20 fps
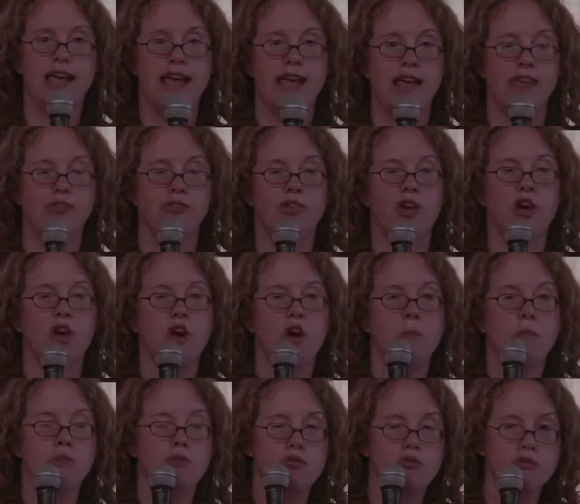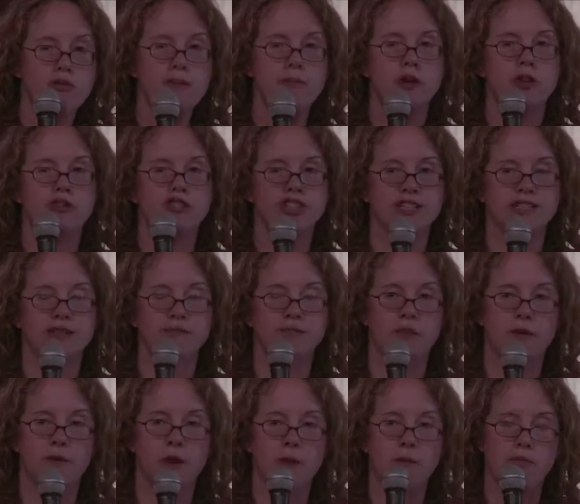his perimeter just
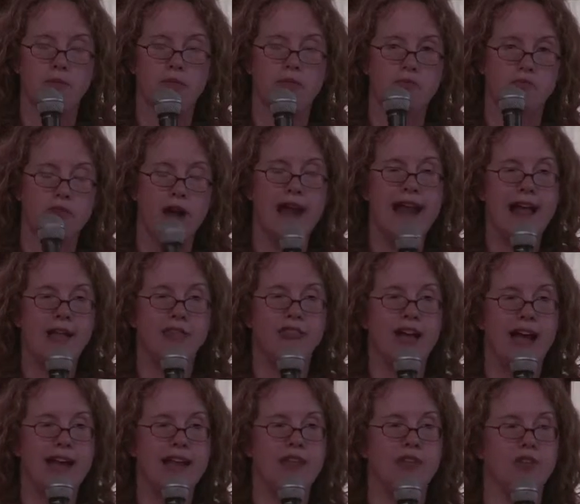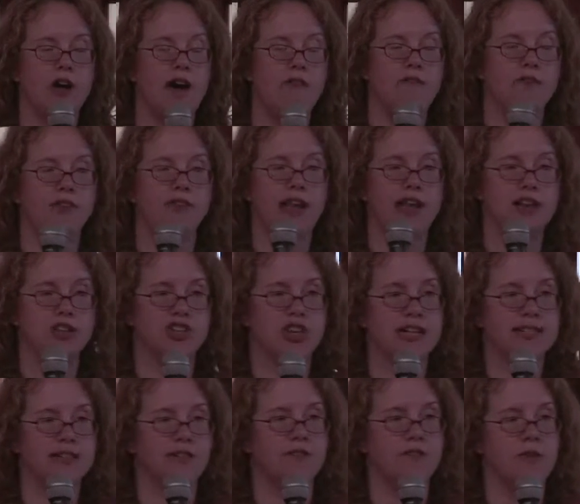right outside his office and
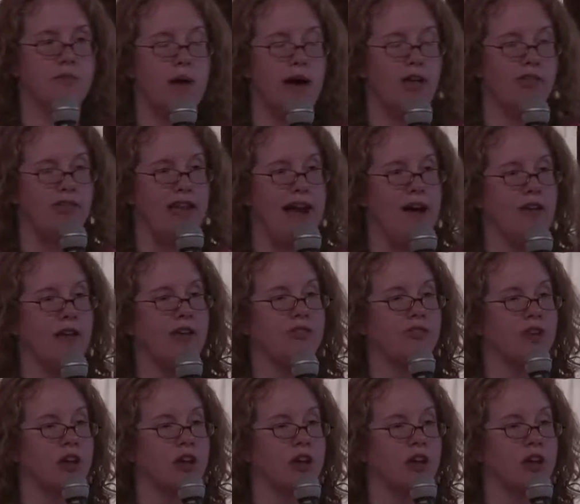just a few miles out is